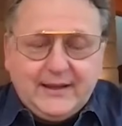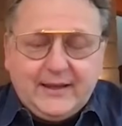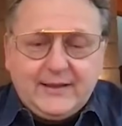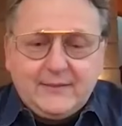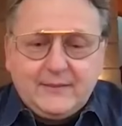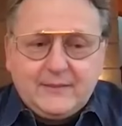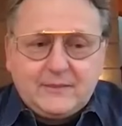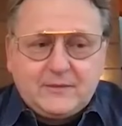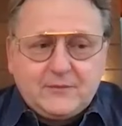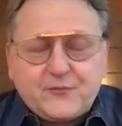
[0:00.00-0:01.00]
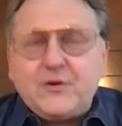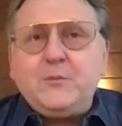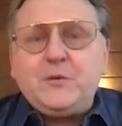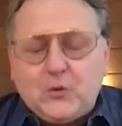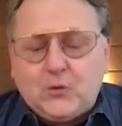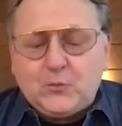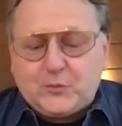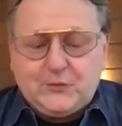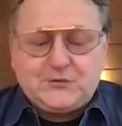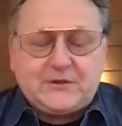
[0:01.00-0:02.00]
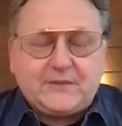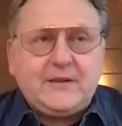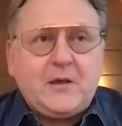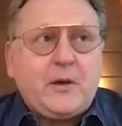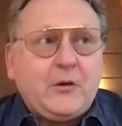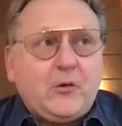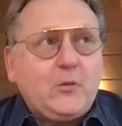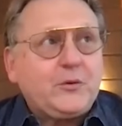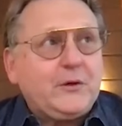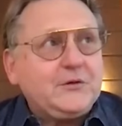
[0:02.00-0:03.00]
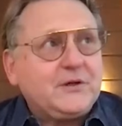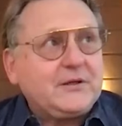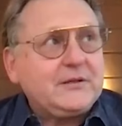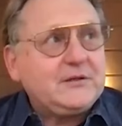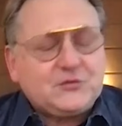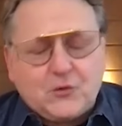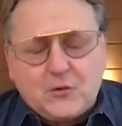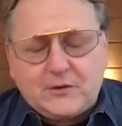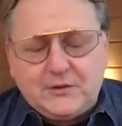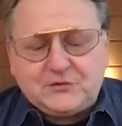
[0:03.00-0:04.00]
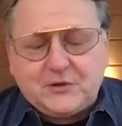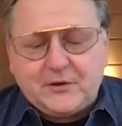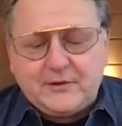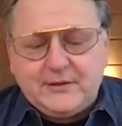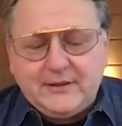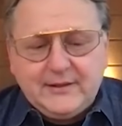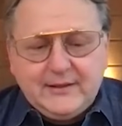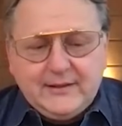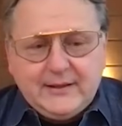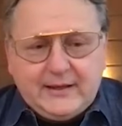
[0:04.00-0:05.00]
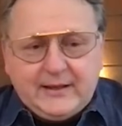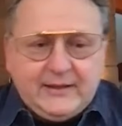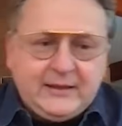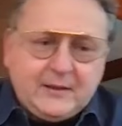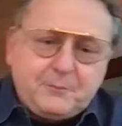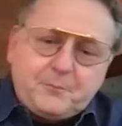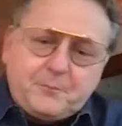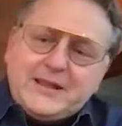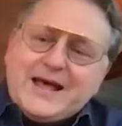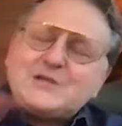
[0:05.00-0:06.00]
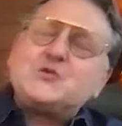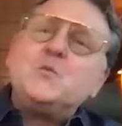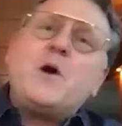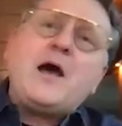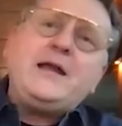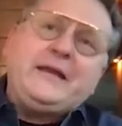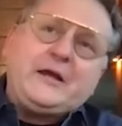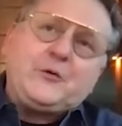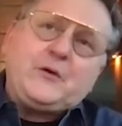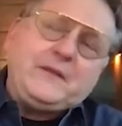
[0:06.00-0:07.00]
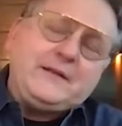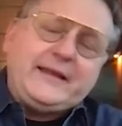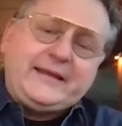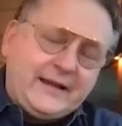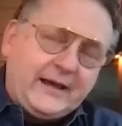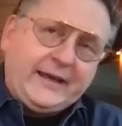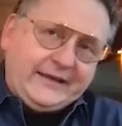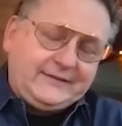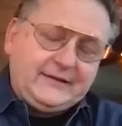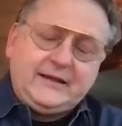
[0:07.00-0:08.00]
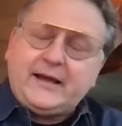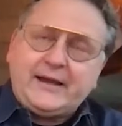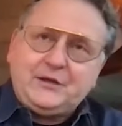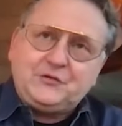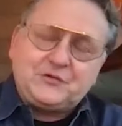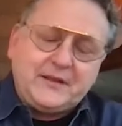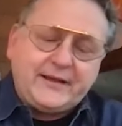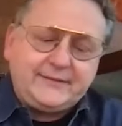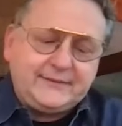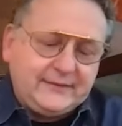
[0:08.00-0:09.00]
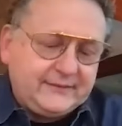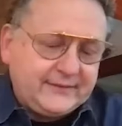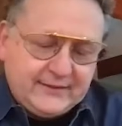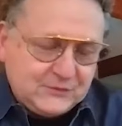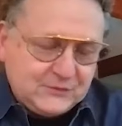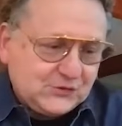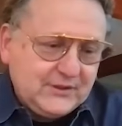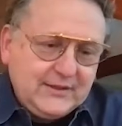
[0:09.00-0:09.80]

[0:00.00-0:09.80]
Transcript: And the Freeman Gold Project, the Lemhi Gold Project, historically started uh, in a placer mine area in the late 1890s and 1910s.